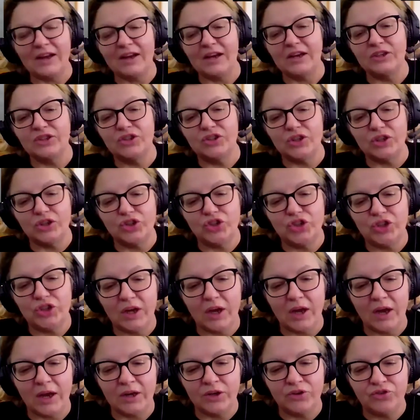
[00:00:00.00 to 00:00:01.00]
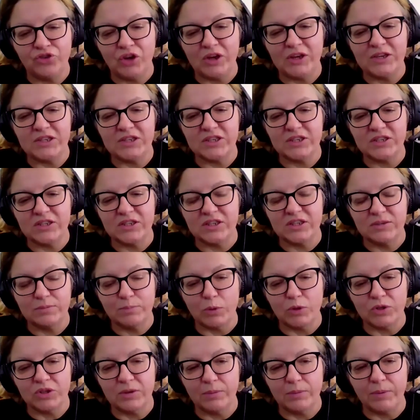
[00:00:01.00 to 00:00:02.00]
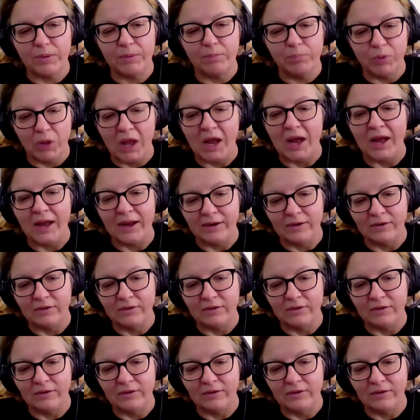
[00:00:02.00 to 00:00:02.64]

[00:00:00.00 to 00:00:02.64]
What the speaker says: because Jesus is supposed to be blonde.